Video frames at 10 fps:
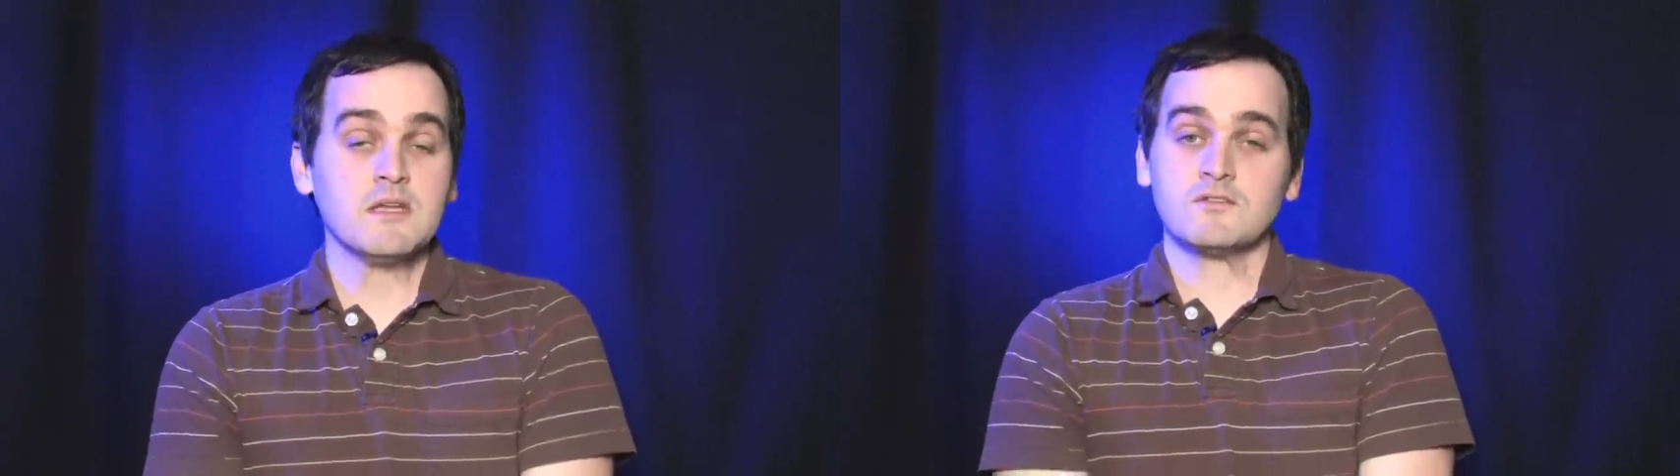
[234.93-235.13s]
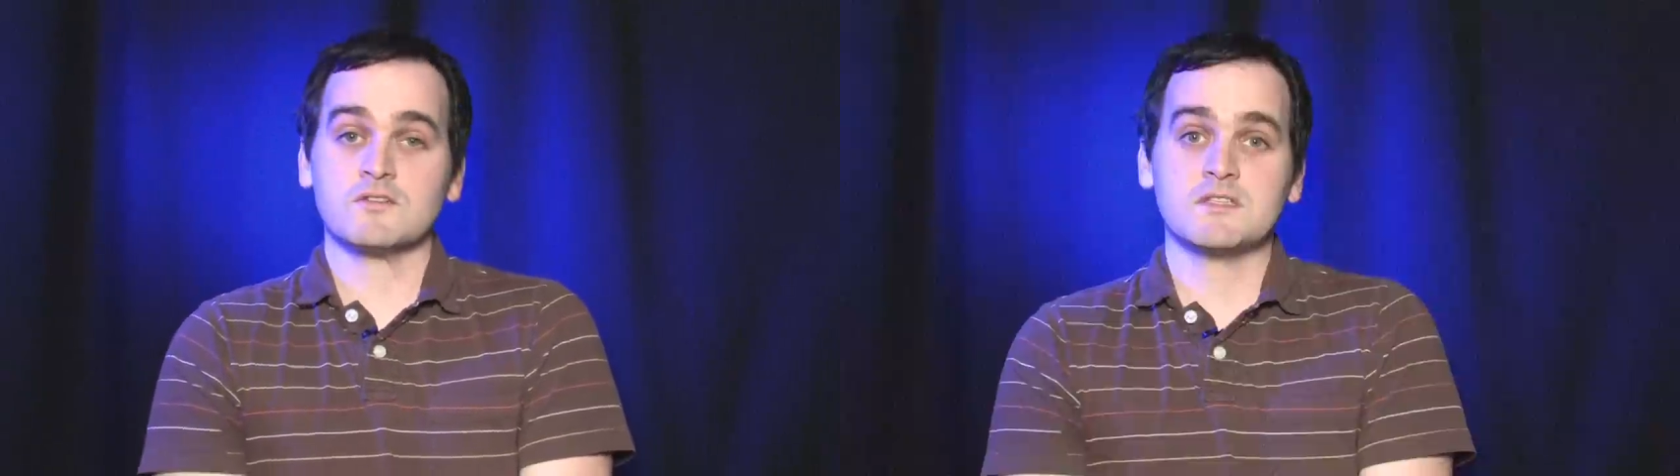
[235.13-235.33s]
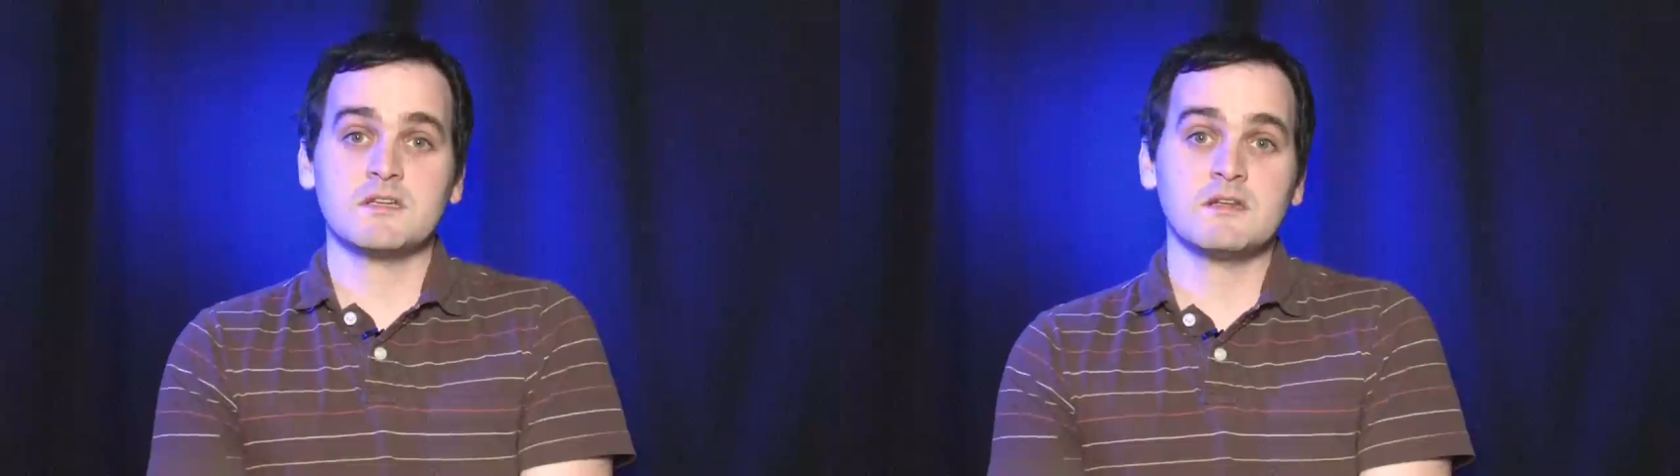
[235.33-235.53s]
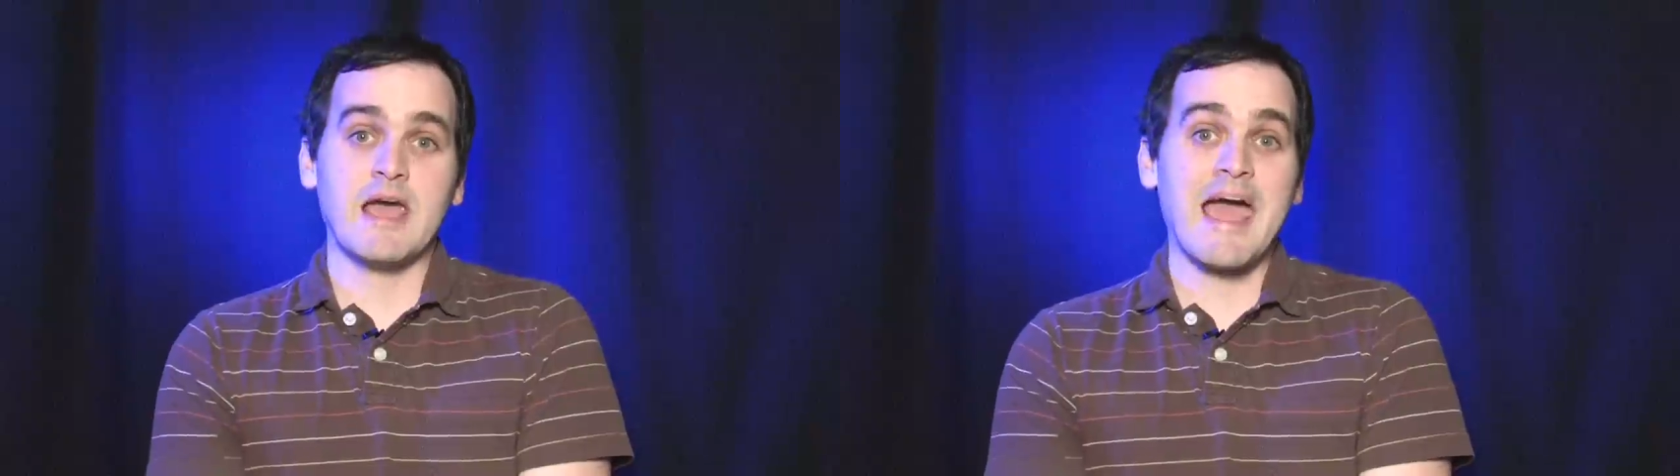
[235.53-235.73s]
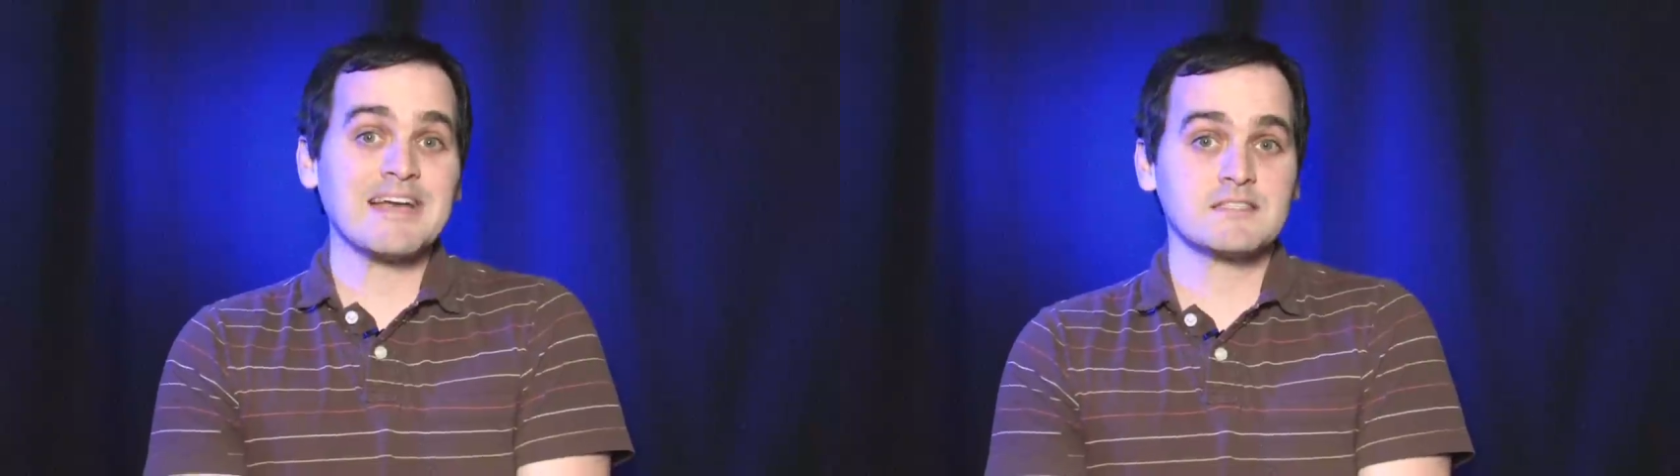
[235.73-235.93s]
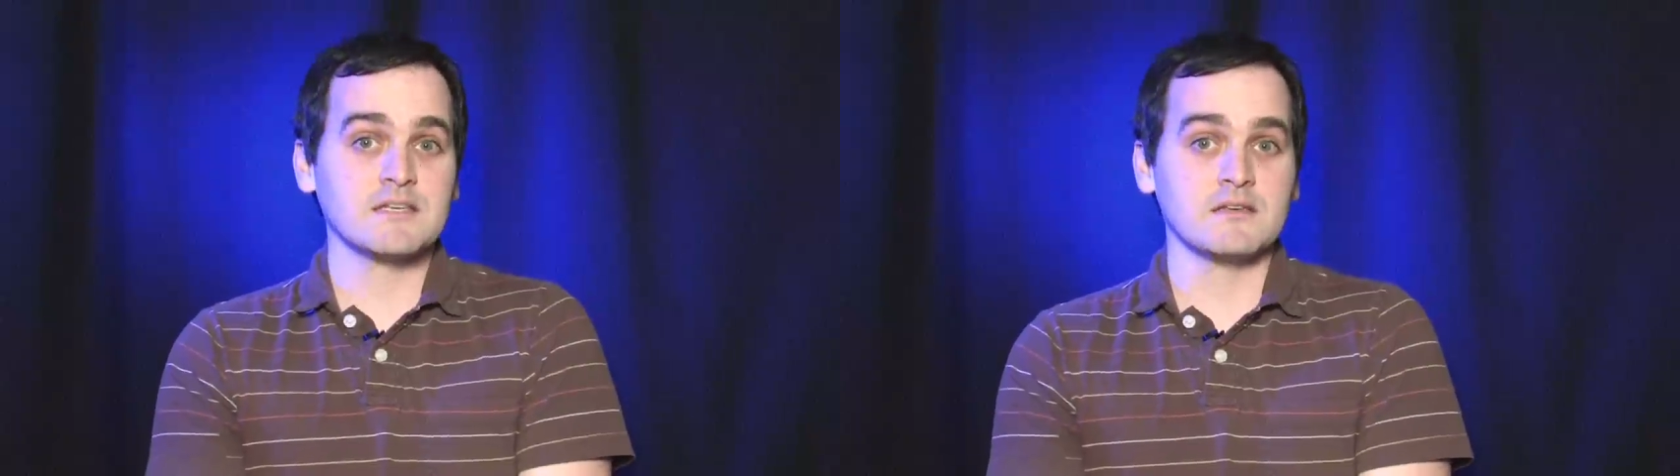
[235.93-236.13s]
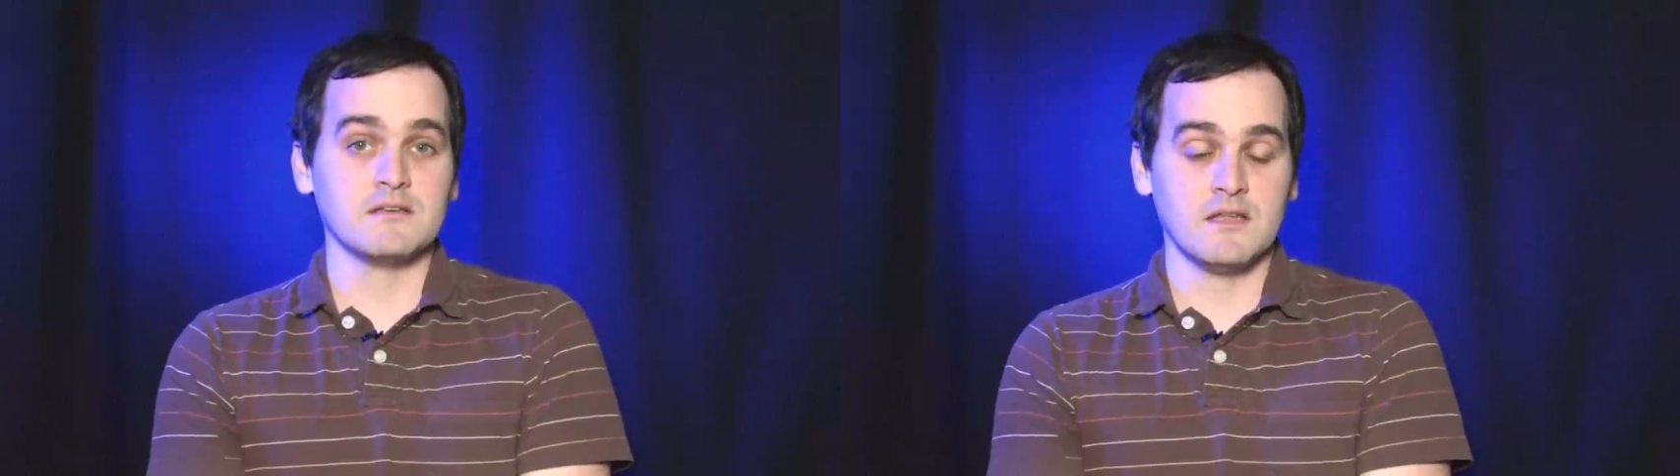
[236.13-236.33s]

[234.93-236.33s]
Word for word: interested in asking